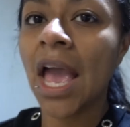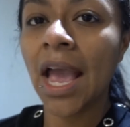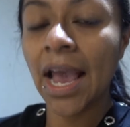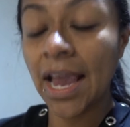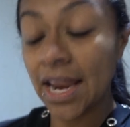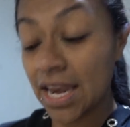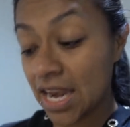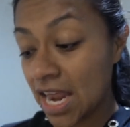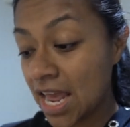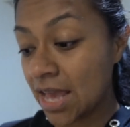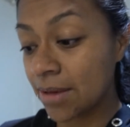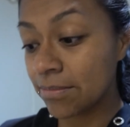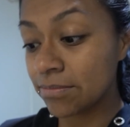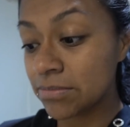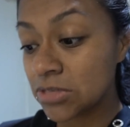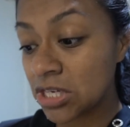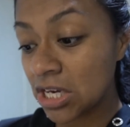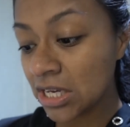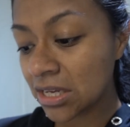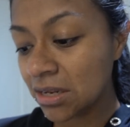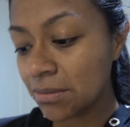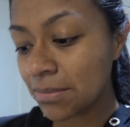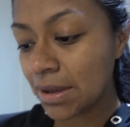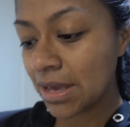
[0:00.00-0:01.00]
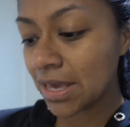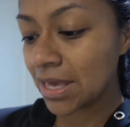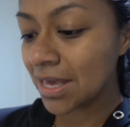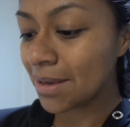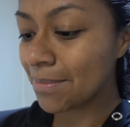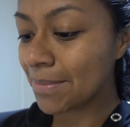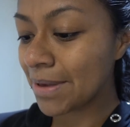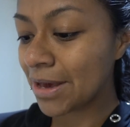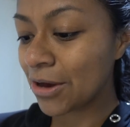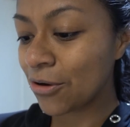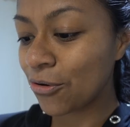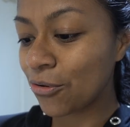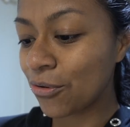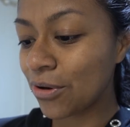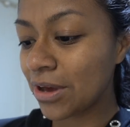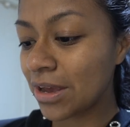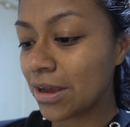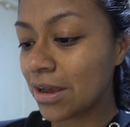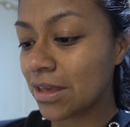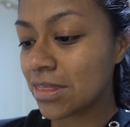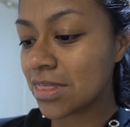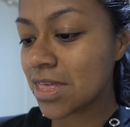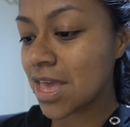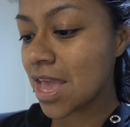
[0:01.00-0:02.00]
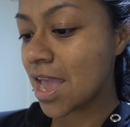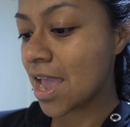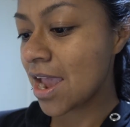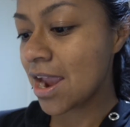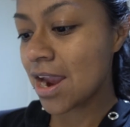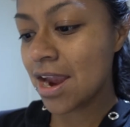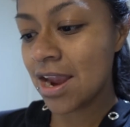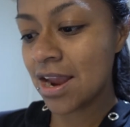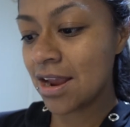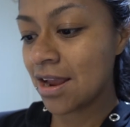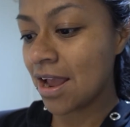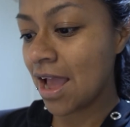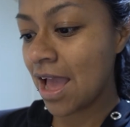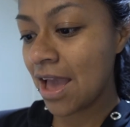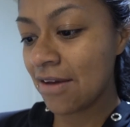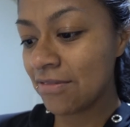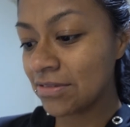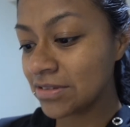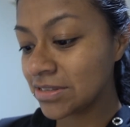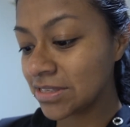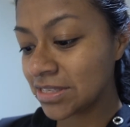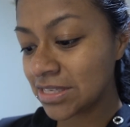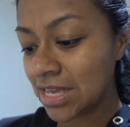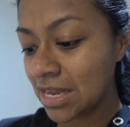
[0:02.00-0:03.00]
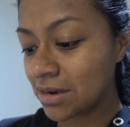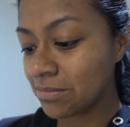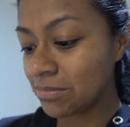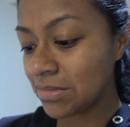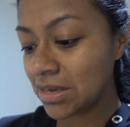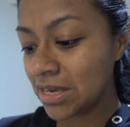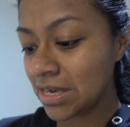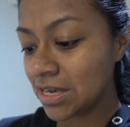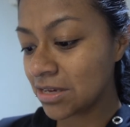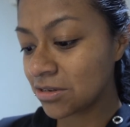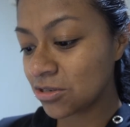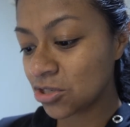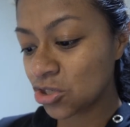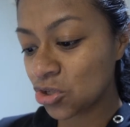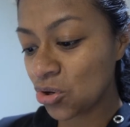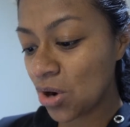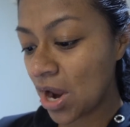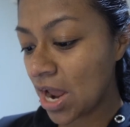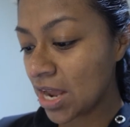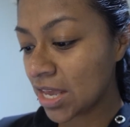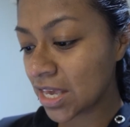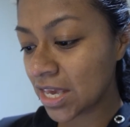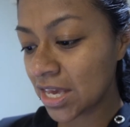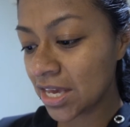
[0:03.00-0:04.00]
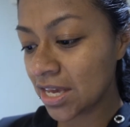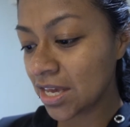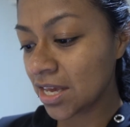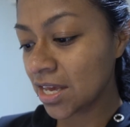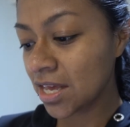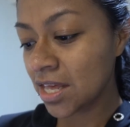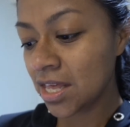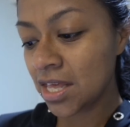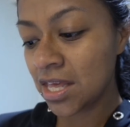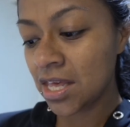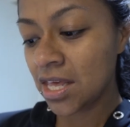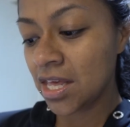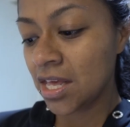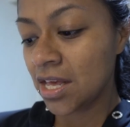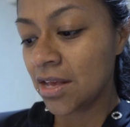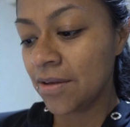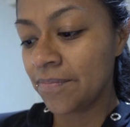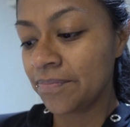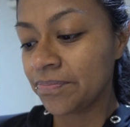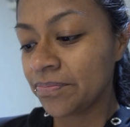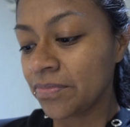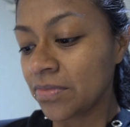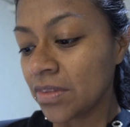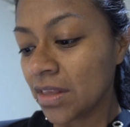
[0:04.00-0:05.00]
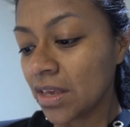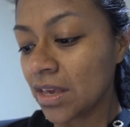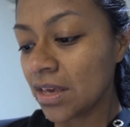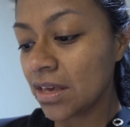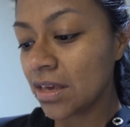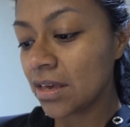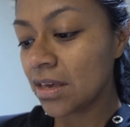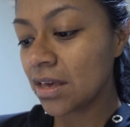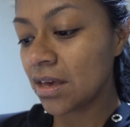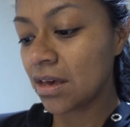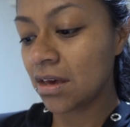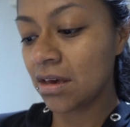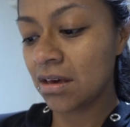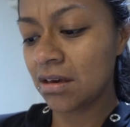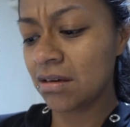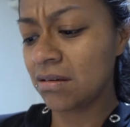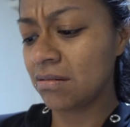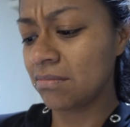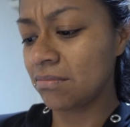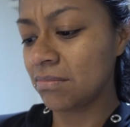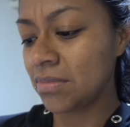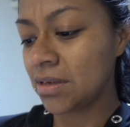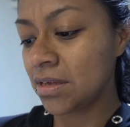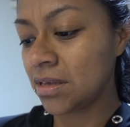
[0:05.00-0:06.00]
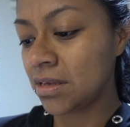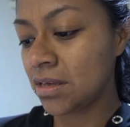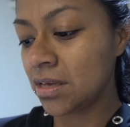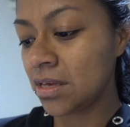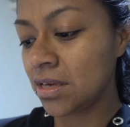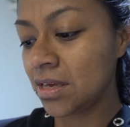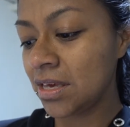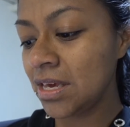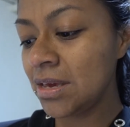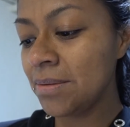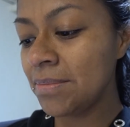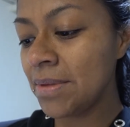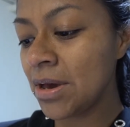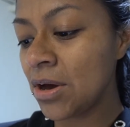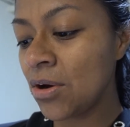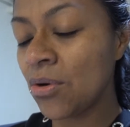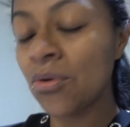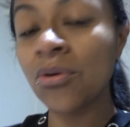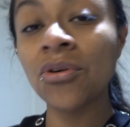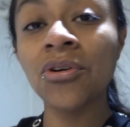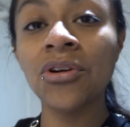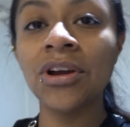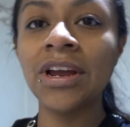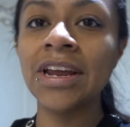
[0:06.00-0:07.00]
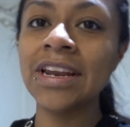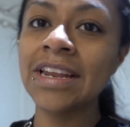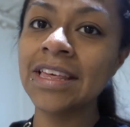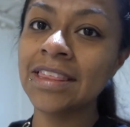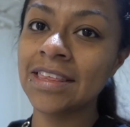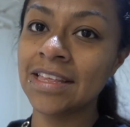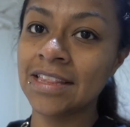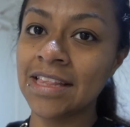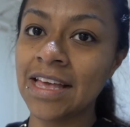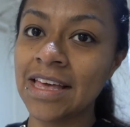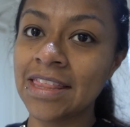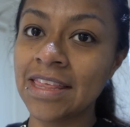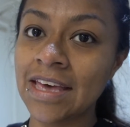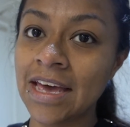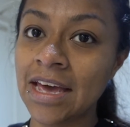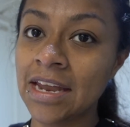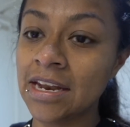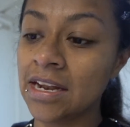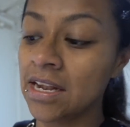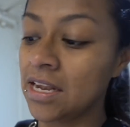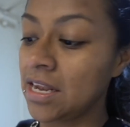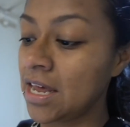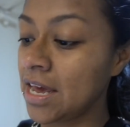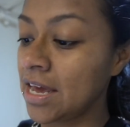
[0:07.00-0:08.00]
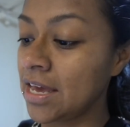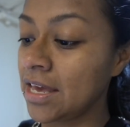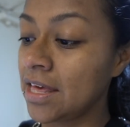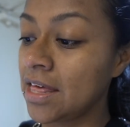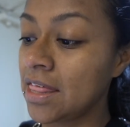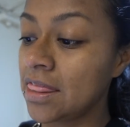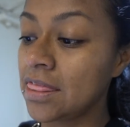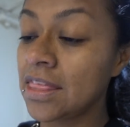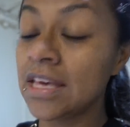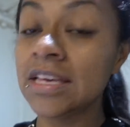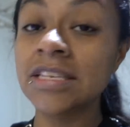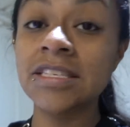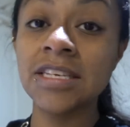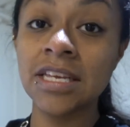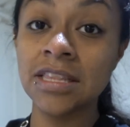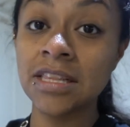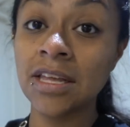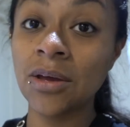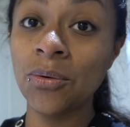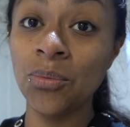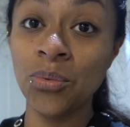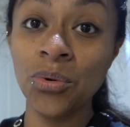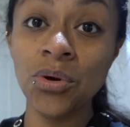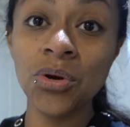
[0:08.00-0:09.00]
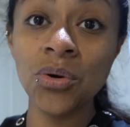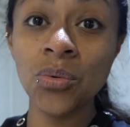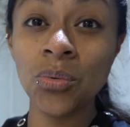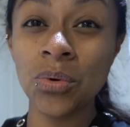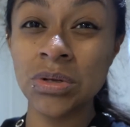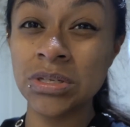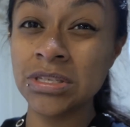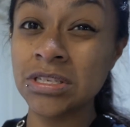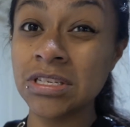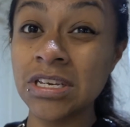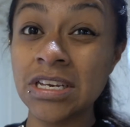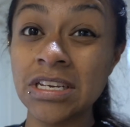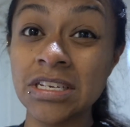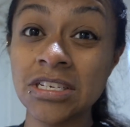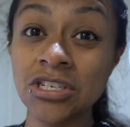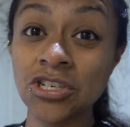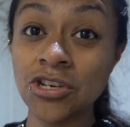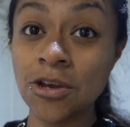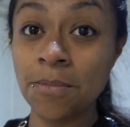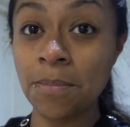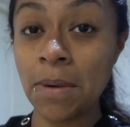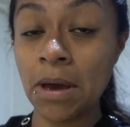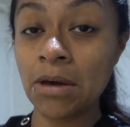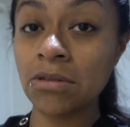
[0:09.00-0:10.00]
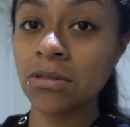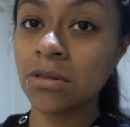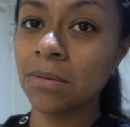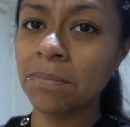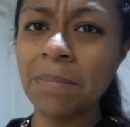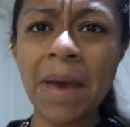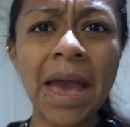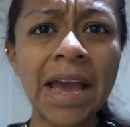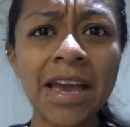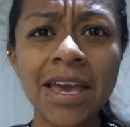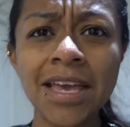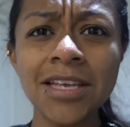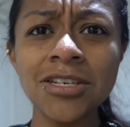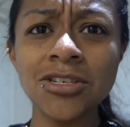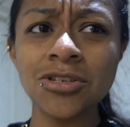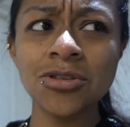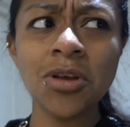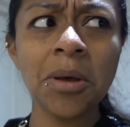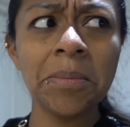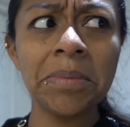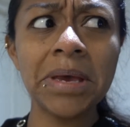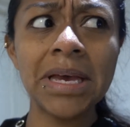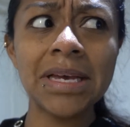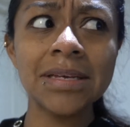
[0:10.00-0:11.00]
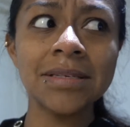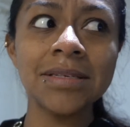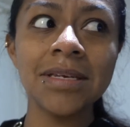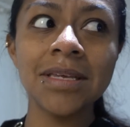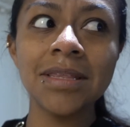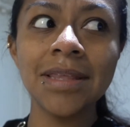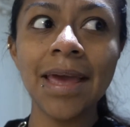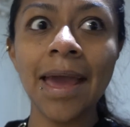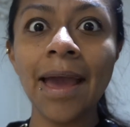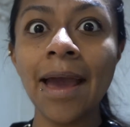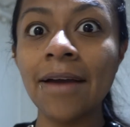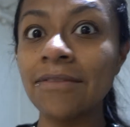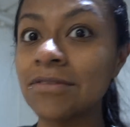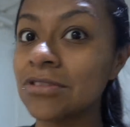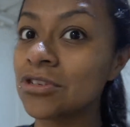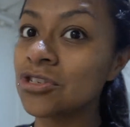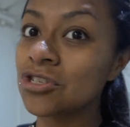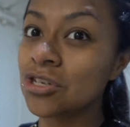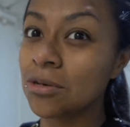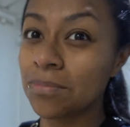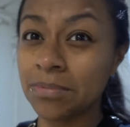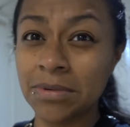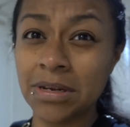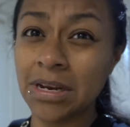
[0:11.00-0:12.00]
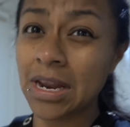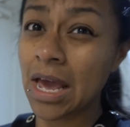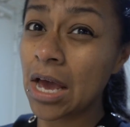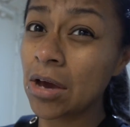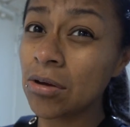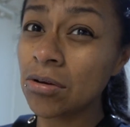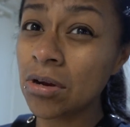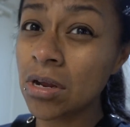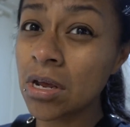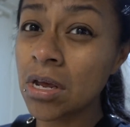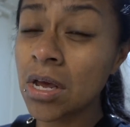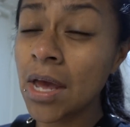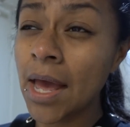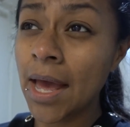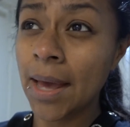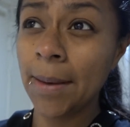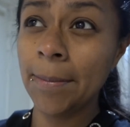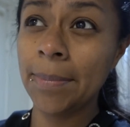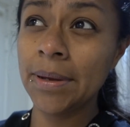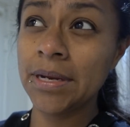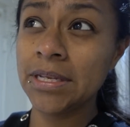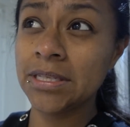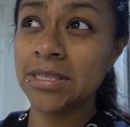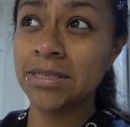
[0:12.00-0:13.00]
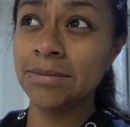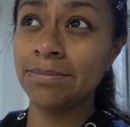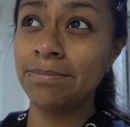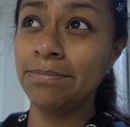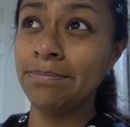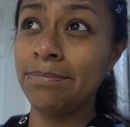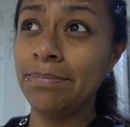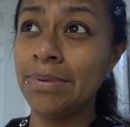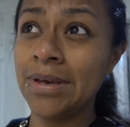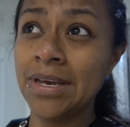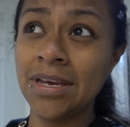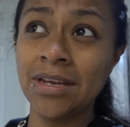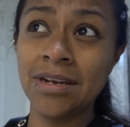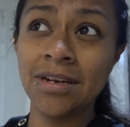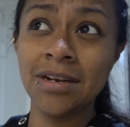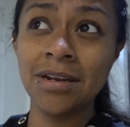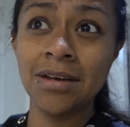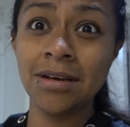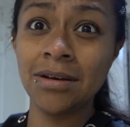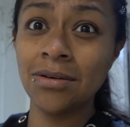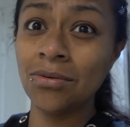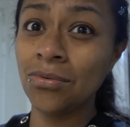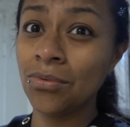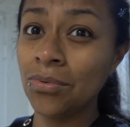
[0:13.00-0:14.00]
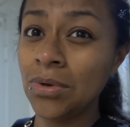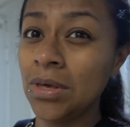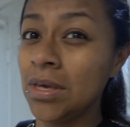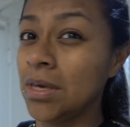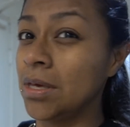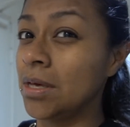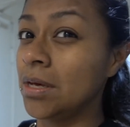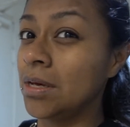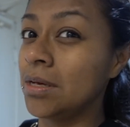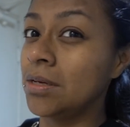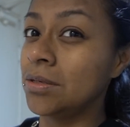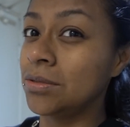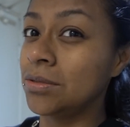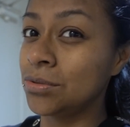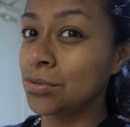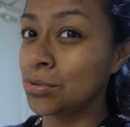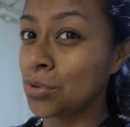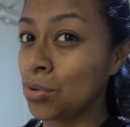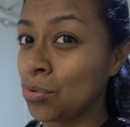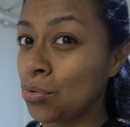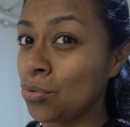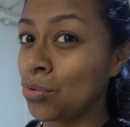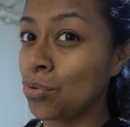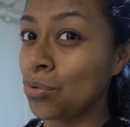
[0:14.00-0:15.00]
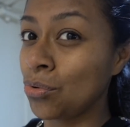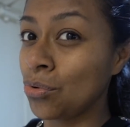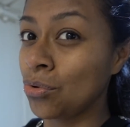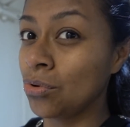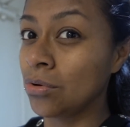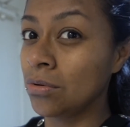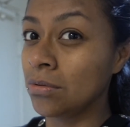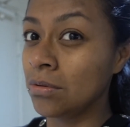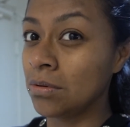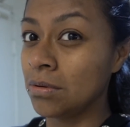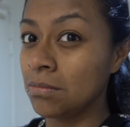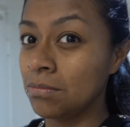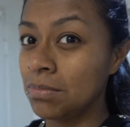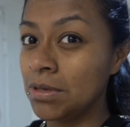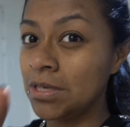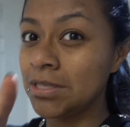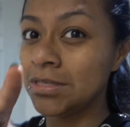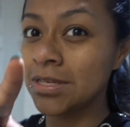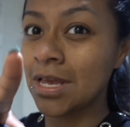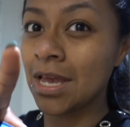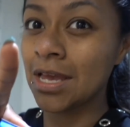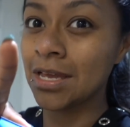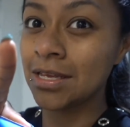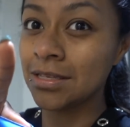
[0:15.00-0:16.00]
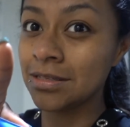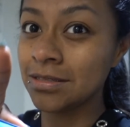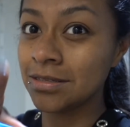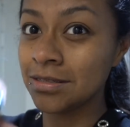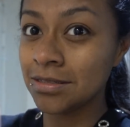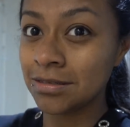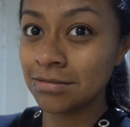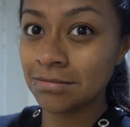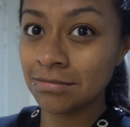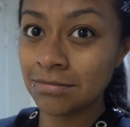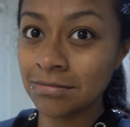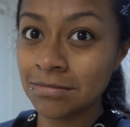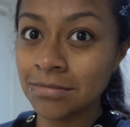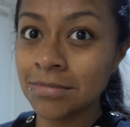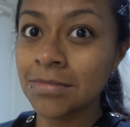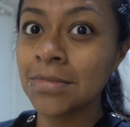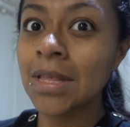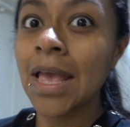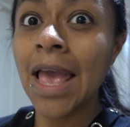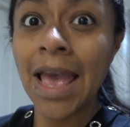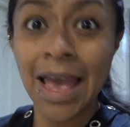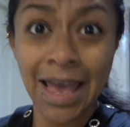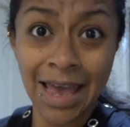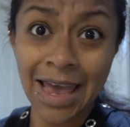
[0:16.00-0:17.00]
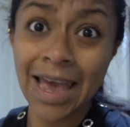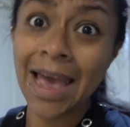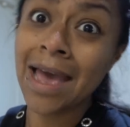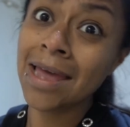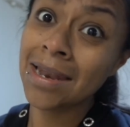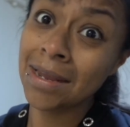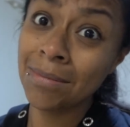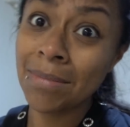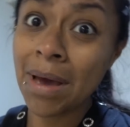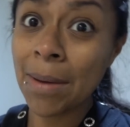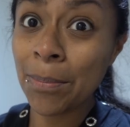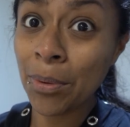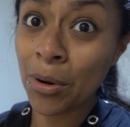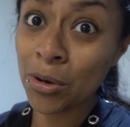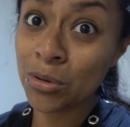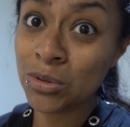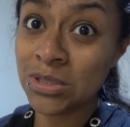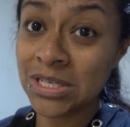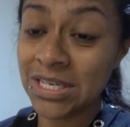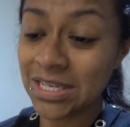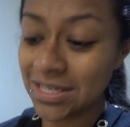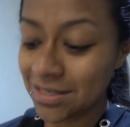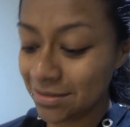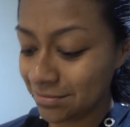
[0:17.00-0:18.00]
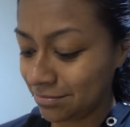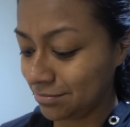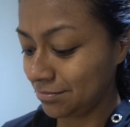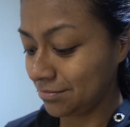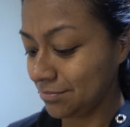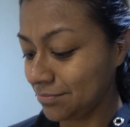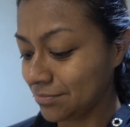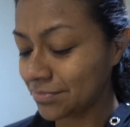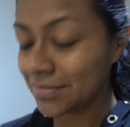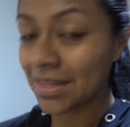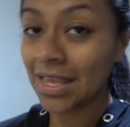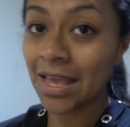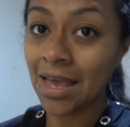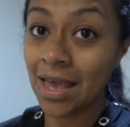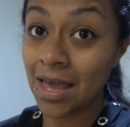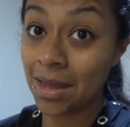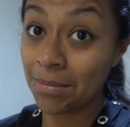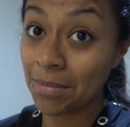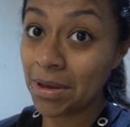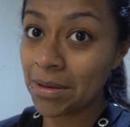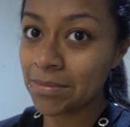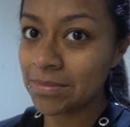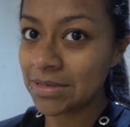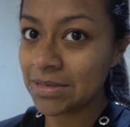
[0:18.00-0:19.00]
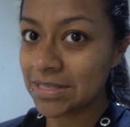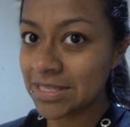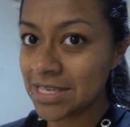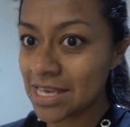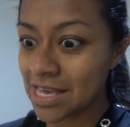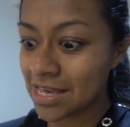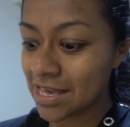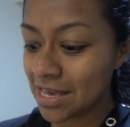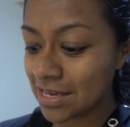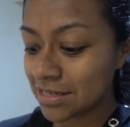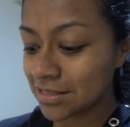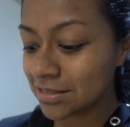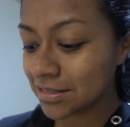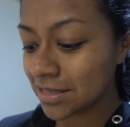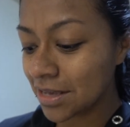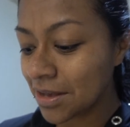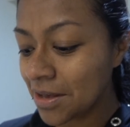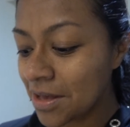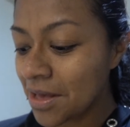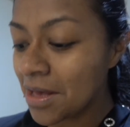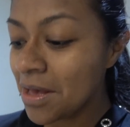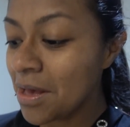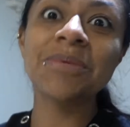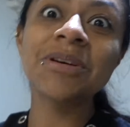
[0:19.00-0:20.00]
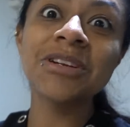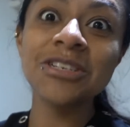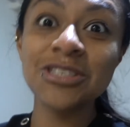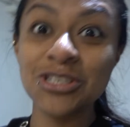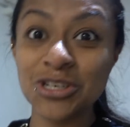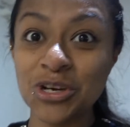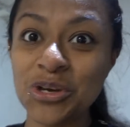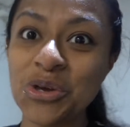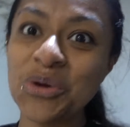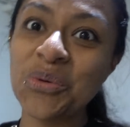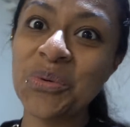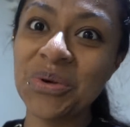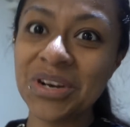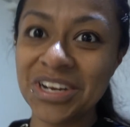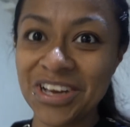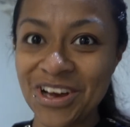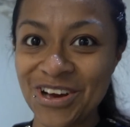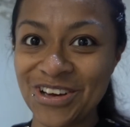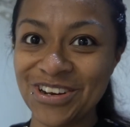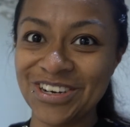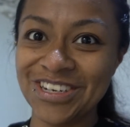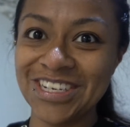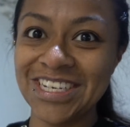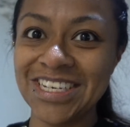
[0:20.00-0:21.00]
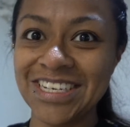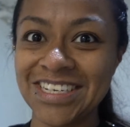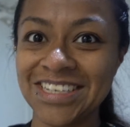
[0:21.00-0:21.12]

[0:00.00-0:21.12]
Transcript: And I'm checking my email and they haven't sent me a tracking um email or anything like that like they said they would once they ship out the package so I'm guessing they haven't shipped it out but it's been a week so PE Science I need my protein and my BCAAs I'm gonna show you what I got